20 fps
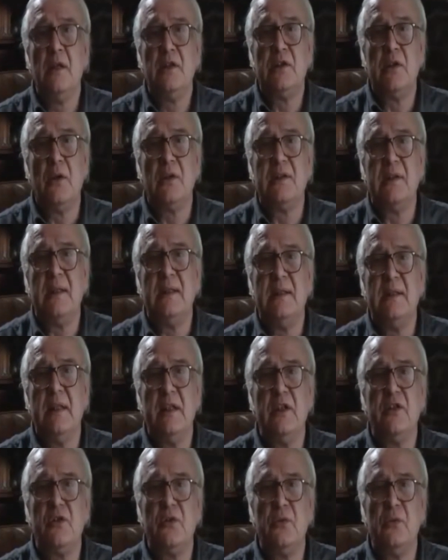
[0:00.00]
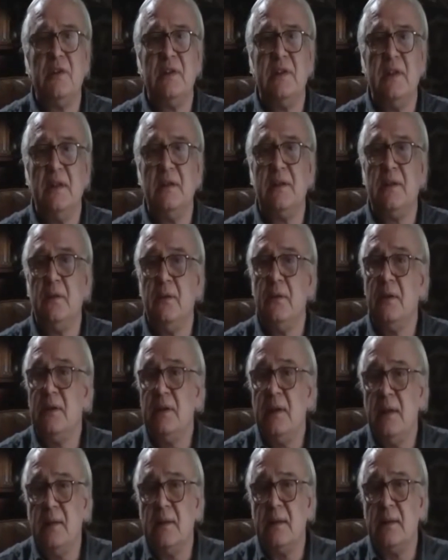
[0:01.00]
so that they should cease to
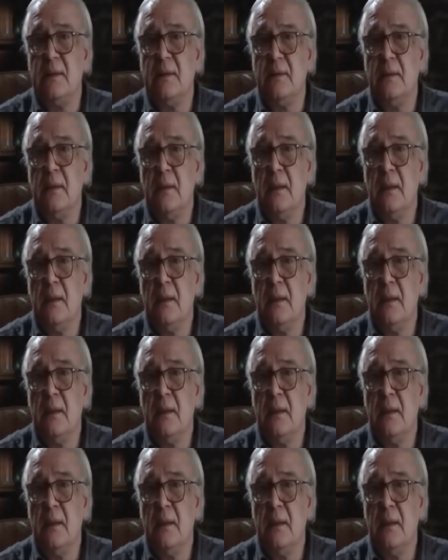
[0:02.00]
exist